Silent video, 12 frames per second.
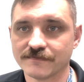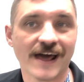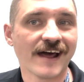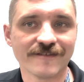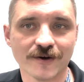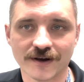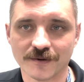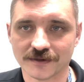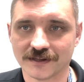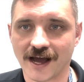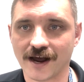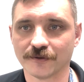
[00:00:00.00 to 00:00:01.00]
Now, I have no idea what
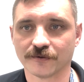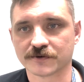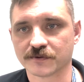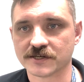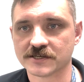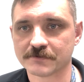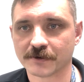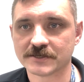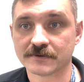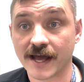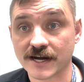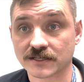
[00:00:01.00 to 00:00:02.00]
the IO320's
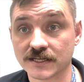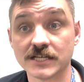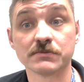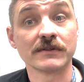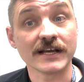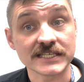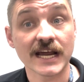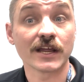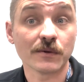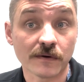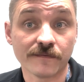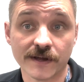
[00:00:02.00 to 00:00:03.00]
displacement actually is, but that's how
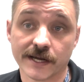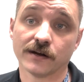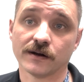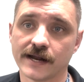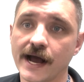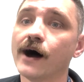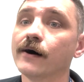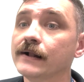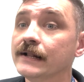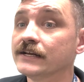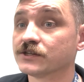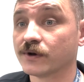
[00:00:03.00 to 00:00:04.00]
you would figure it out.
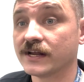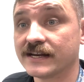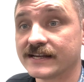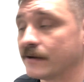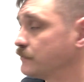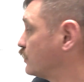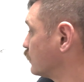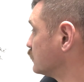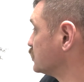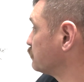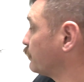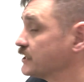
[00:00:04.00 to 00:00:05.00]
So anytime you hear
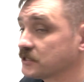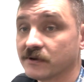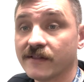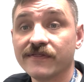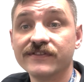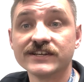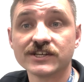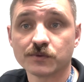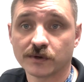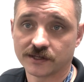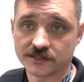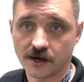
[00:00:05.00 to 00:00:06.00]
displacement, this is
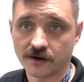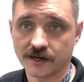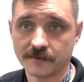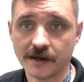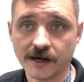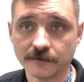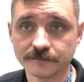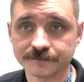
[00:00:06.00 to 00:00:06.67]
what they're talking about.